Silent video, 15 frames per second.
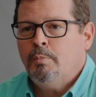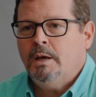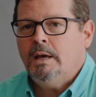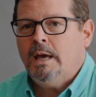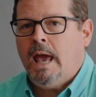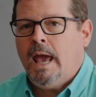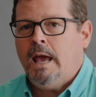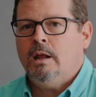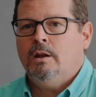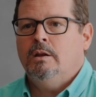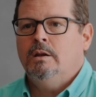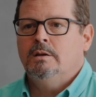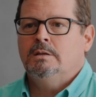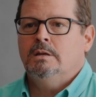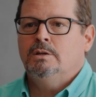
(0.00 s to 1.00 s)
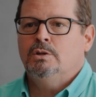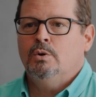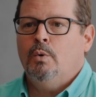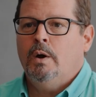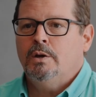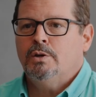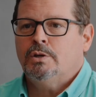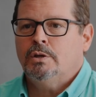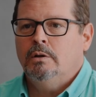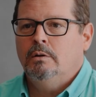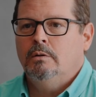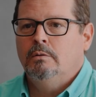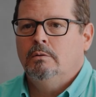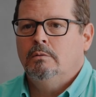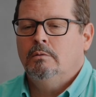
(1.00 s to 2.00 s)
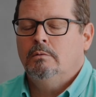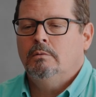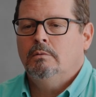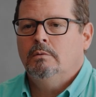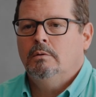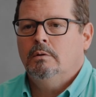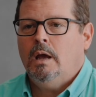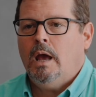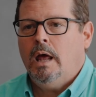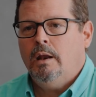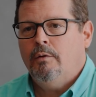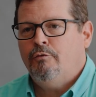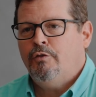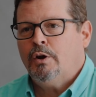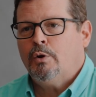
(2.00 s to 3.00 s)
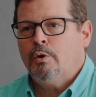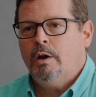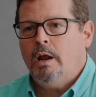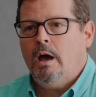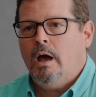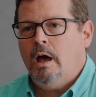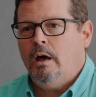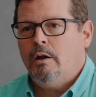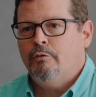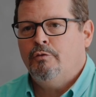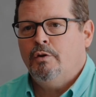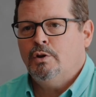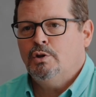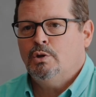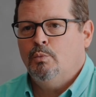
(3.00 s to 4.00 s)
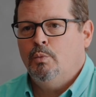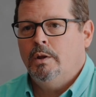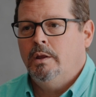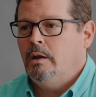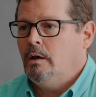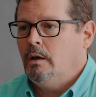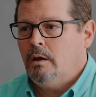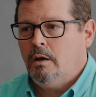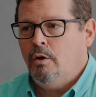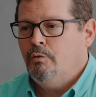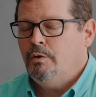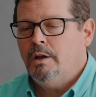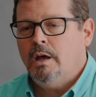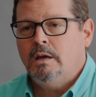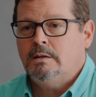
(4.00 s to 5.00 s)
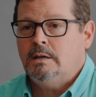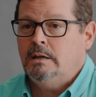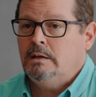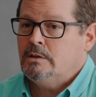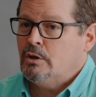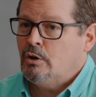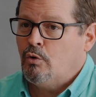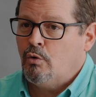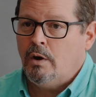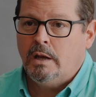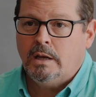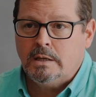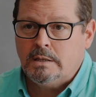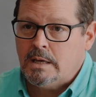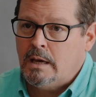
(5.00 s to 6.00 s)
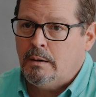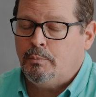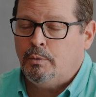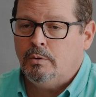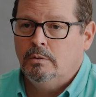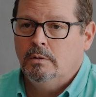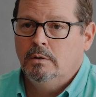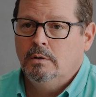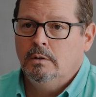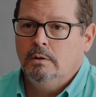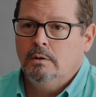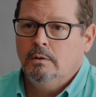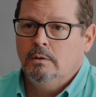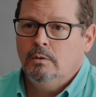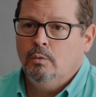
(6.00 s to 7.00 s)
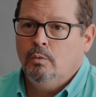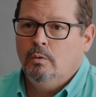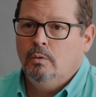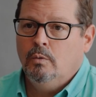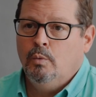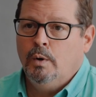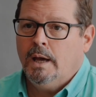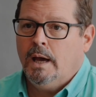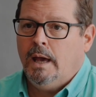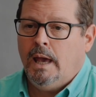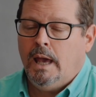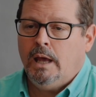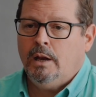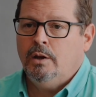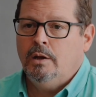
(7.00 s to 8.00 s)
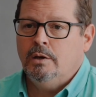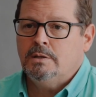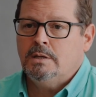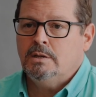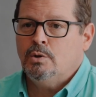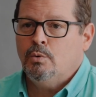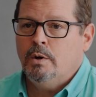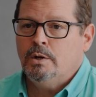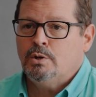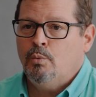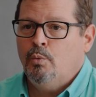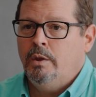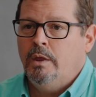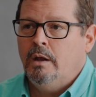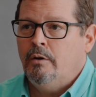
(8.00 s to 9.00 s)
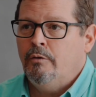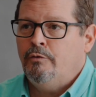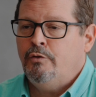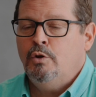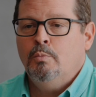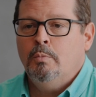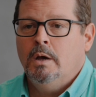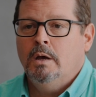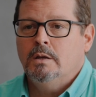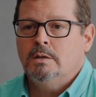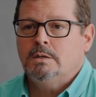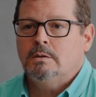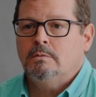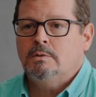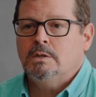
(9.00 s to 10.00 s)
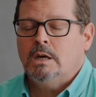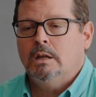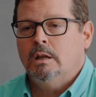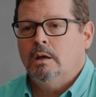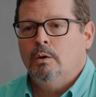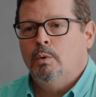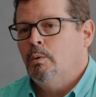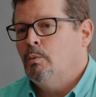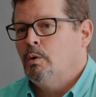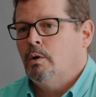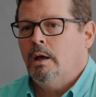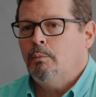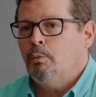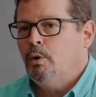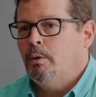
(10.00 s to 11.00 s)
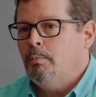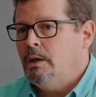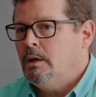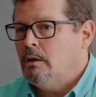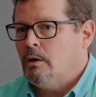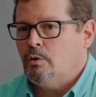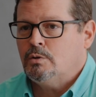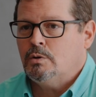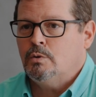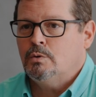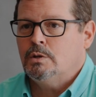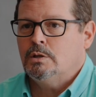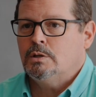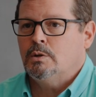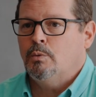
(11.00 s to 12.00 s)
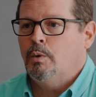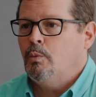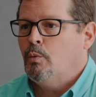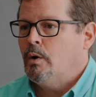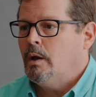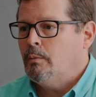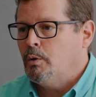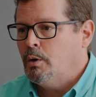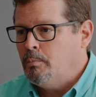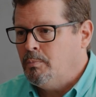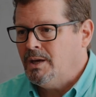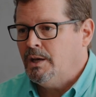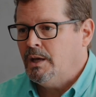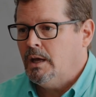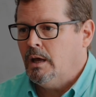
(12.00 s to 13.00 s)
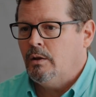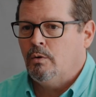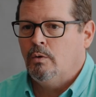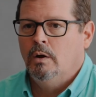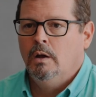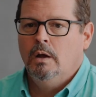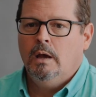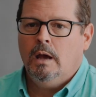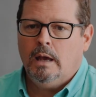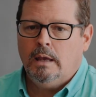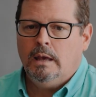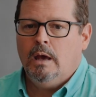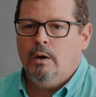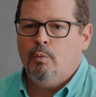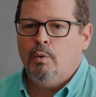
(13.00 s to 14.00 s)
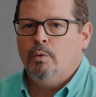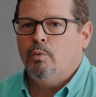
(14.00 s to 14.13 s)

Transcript: being handed a situation and figuring out how to function within it. COVID-19 is a great example. We got handed a situation within a few months. Suddenly we weren't able to be in our churches and we weren't able to be together, and yet we